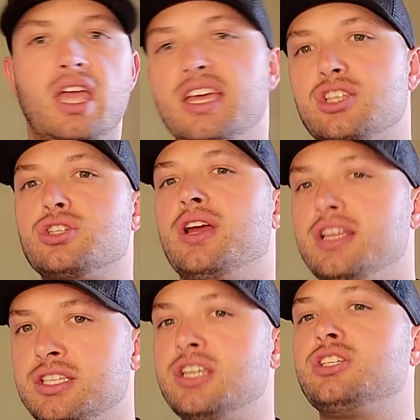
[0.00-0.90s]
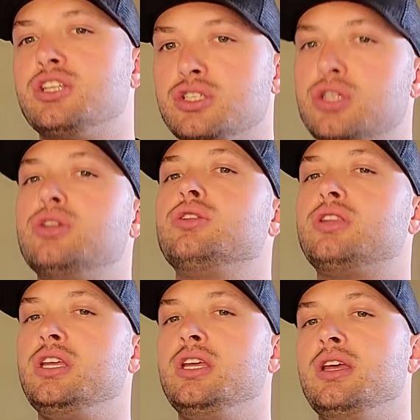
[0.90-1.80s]
his transition to
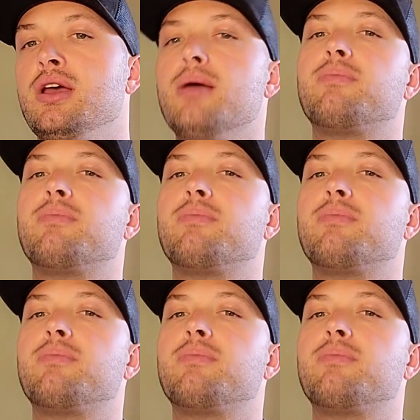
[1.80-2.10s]
the